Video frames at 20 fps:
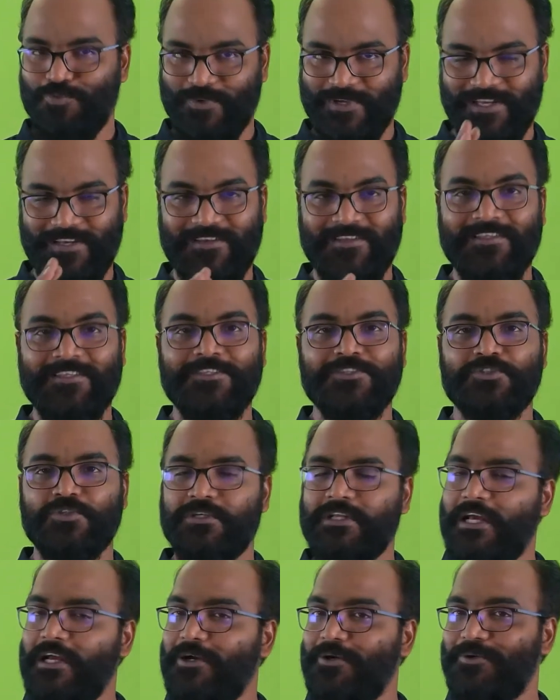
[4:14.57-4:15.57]
Well,
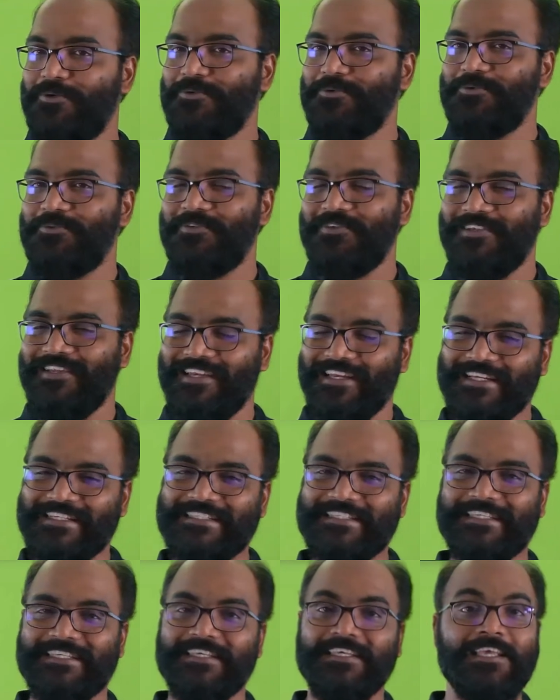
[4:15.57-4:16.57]
so now
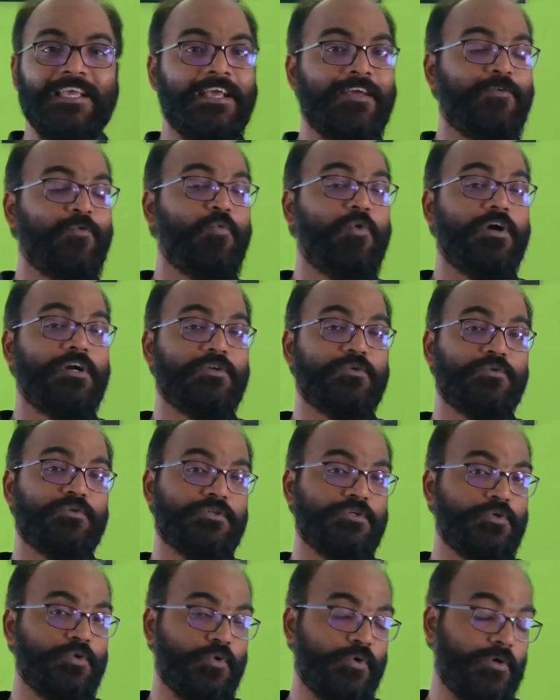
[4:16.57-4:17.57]
let's see what
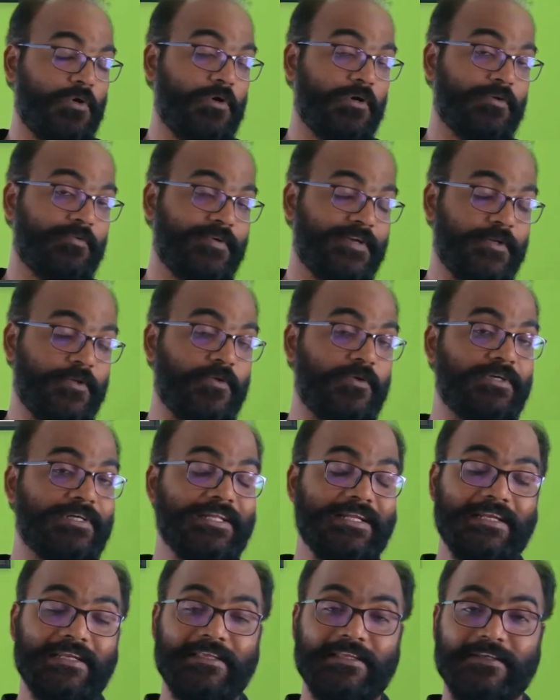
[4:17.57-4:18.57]
could go wrong when you are
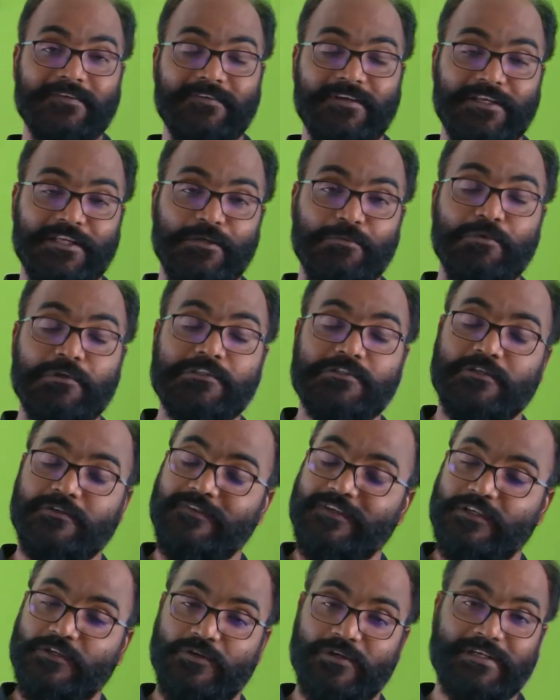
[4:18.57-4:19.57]
declaring variables or
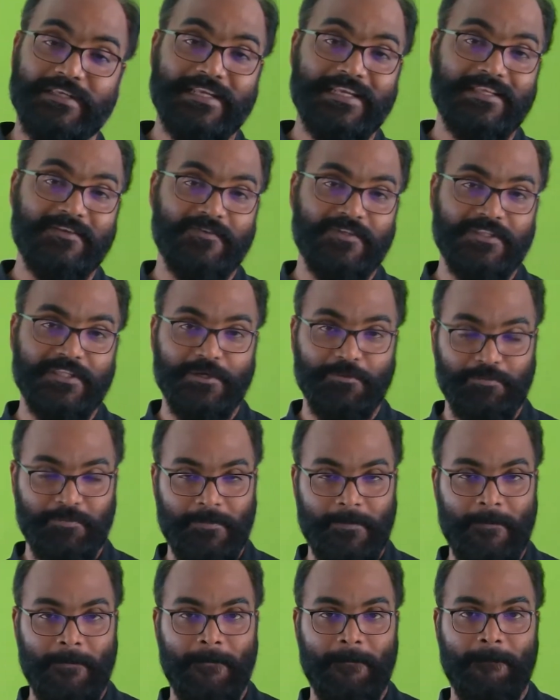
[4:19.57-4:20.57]
when you are dealing with them.
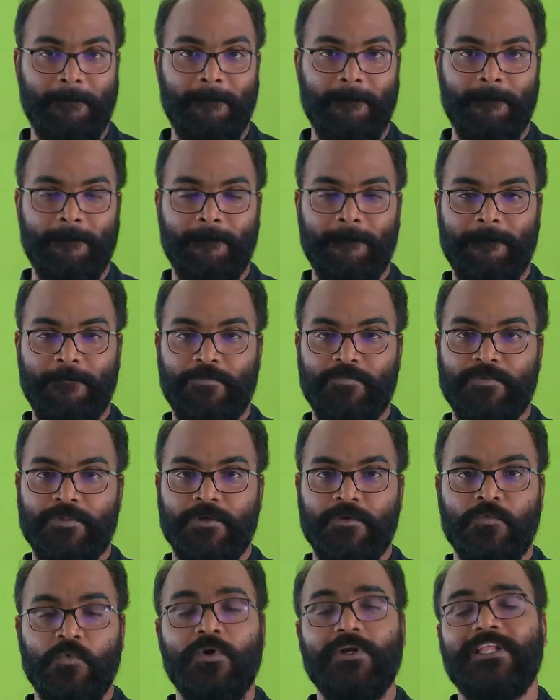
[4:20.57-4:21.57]

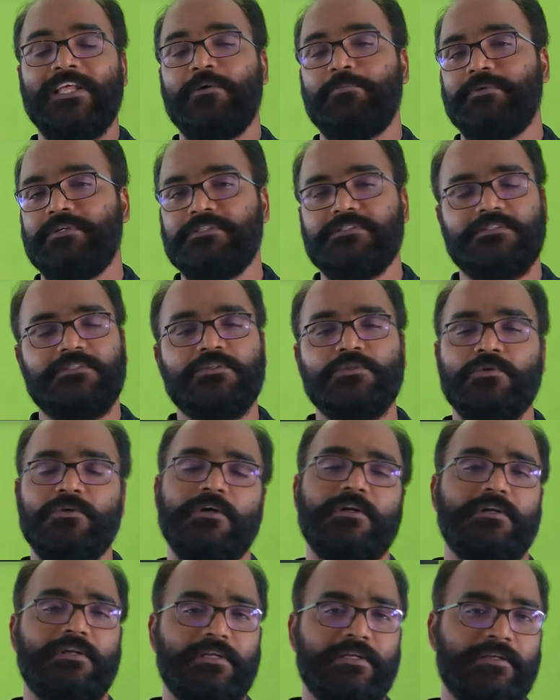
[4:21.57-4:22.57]
What happens?
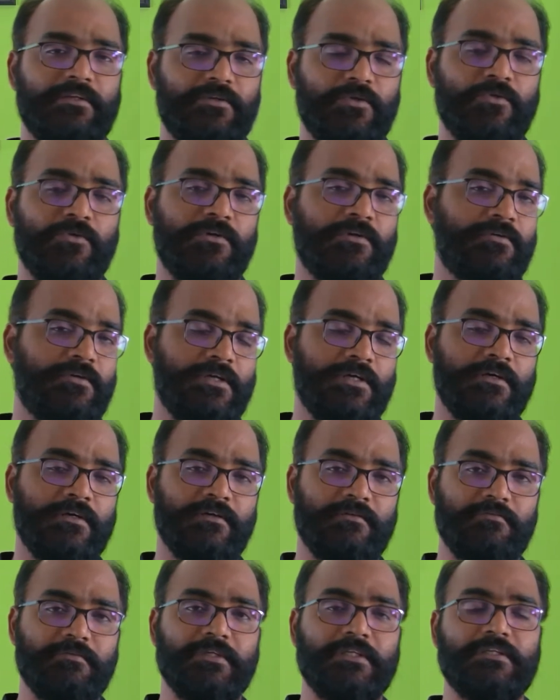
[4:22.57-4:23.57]
You
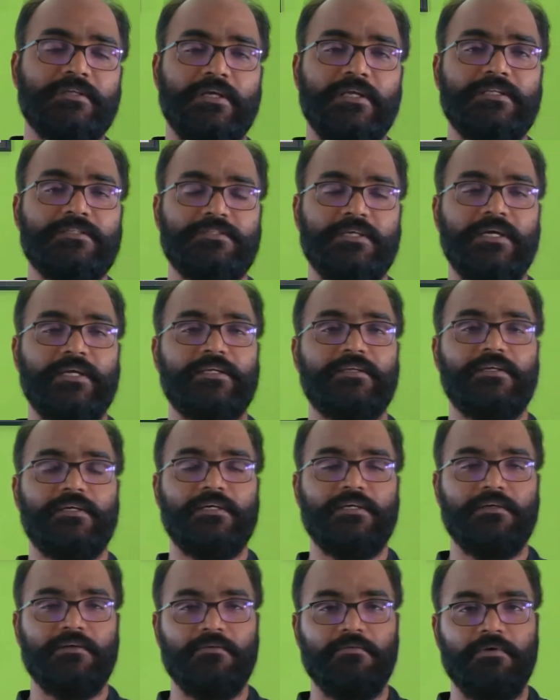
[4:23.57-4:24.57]
are inside
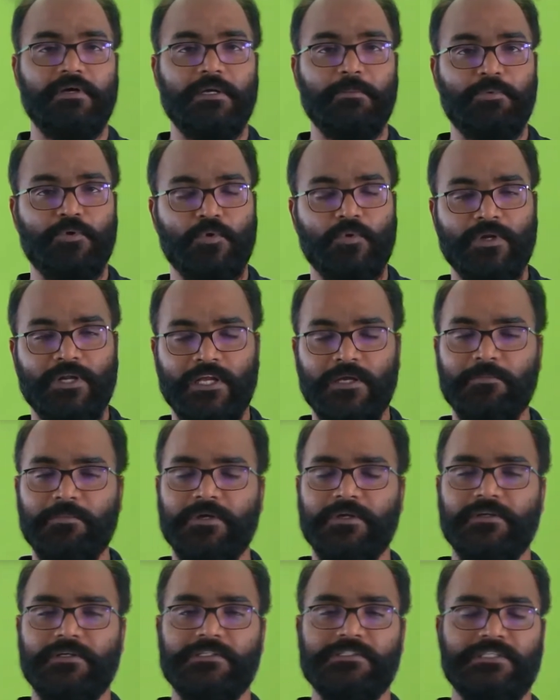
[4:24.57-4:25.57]
a
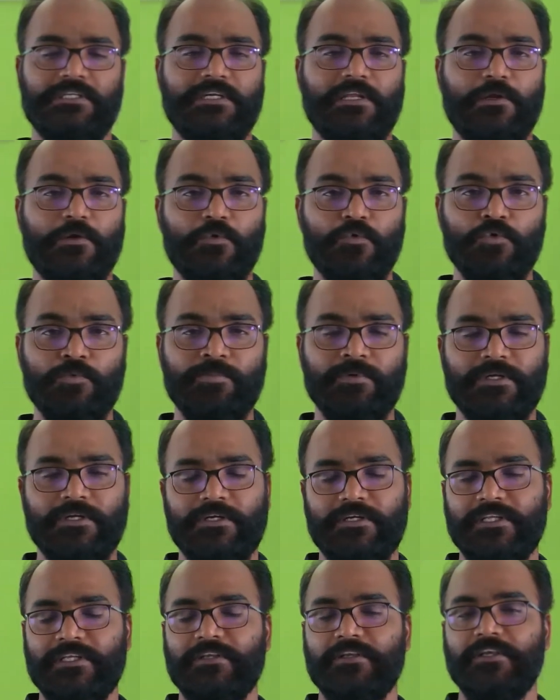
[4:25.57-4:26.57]
program or inside a loop
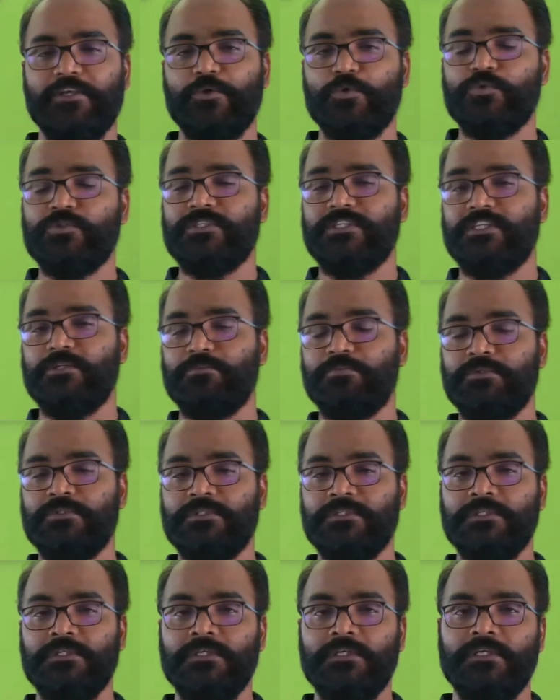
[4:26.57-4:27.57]
and taking a user
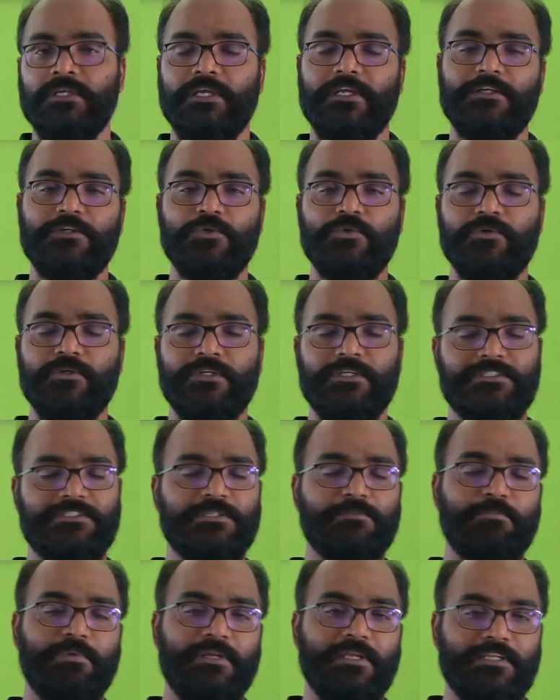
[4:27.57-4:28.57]
input and doing a
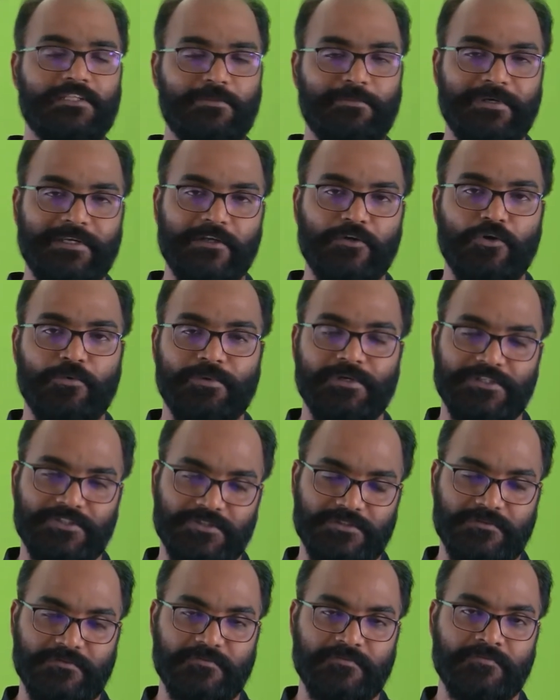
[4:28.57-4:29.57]
simple arithmetic
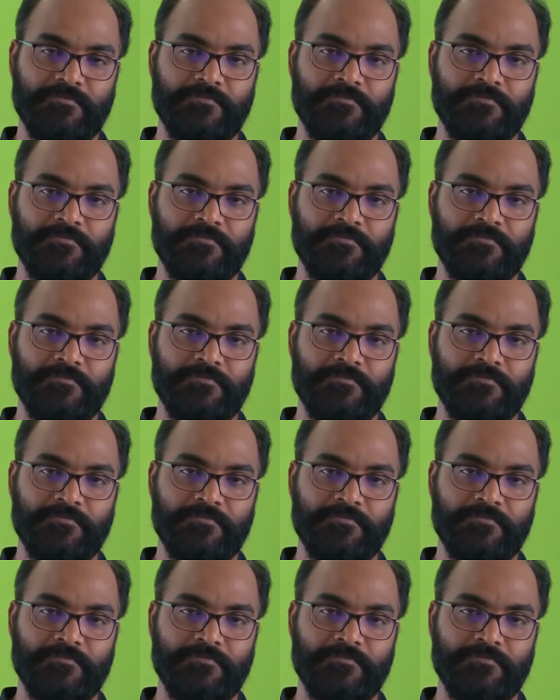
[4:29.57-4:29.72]
operation.